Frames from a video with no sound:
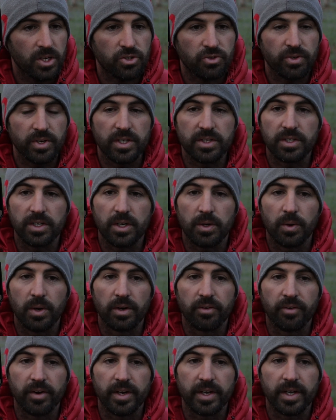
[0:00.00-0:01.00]
tree isn't
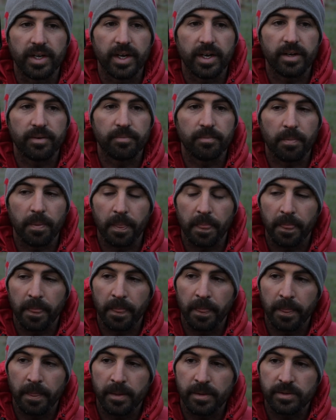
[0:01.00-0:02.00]
quite ready yet,
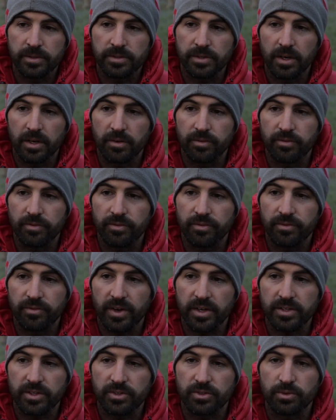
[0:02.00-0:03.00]
so I've
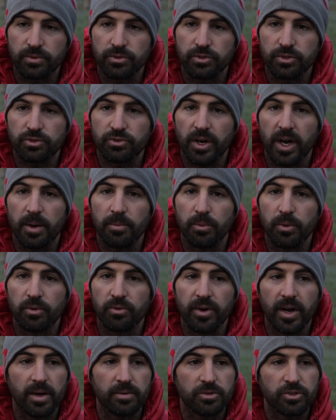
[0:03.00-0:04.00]
had to sort of scramble
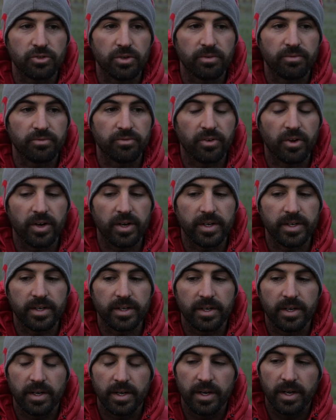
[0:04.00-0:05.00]
around to try and
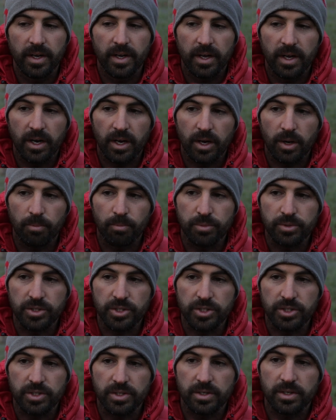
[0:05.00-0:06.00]
find a
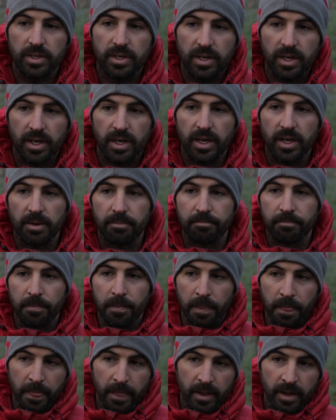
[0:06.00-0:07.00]
composition.
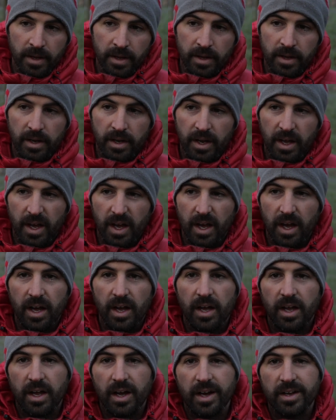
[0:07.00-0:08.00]

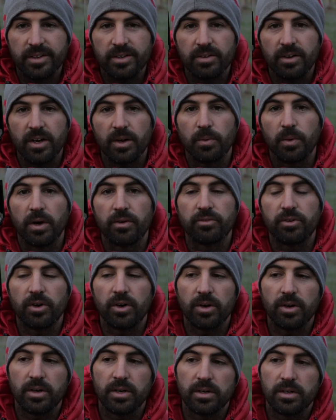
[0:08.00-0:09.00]
I do like what I've
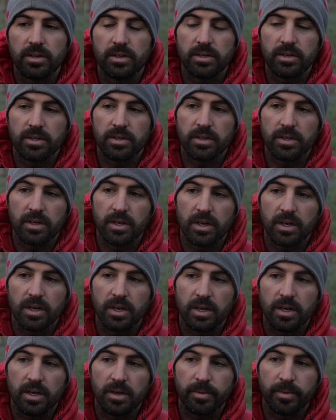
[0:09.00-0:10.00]
got,
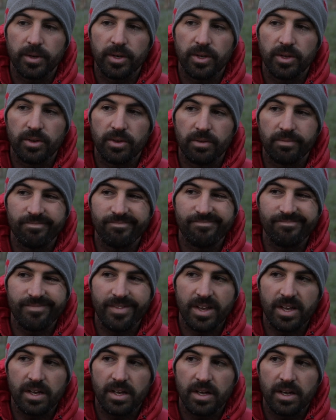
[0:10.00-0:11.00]
but
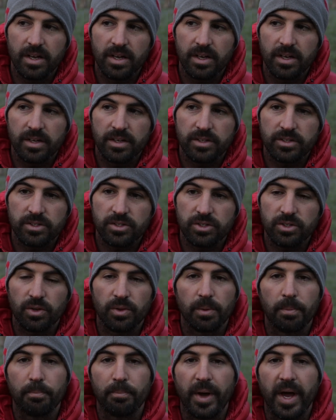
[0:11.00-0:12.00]
it's
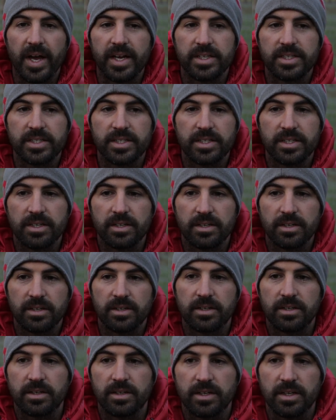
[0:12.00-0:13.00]
not the best.
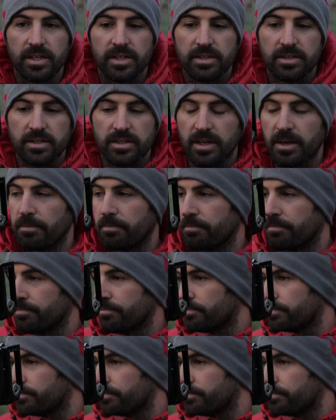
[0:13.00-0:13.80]
It's the